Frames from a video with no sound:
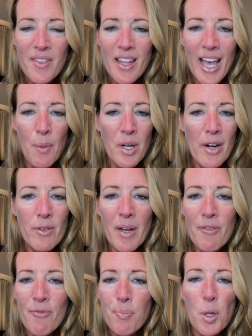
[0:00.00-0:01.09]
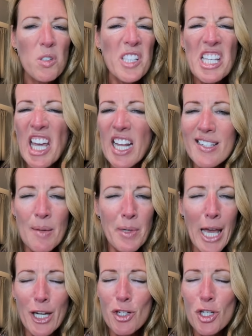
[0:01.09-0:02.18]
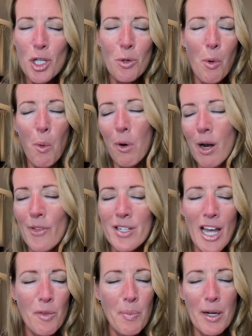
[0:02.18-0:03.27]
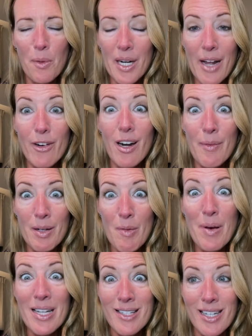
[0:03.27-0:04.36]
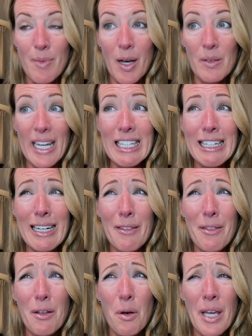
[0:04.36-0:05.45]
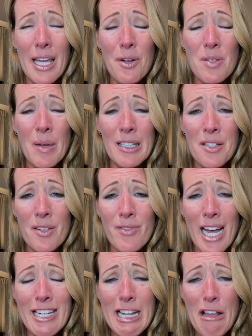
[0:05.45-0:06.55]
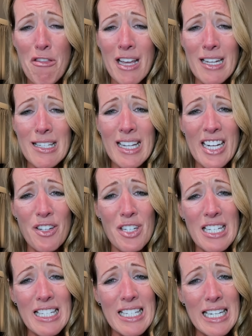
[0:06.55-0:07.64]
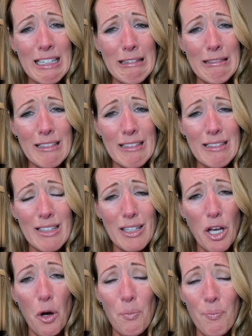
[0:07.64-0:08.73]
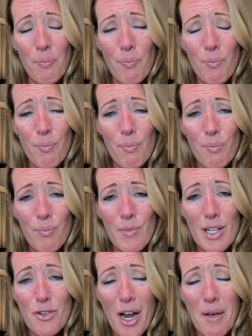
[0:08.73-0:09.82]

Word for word: at whatever my pearly gates I'm getting to, or on the deathbed or whatever. I'm going to be busted about like, okay, here's my list of ninety-eight things that I just didn't go, didn't try.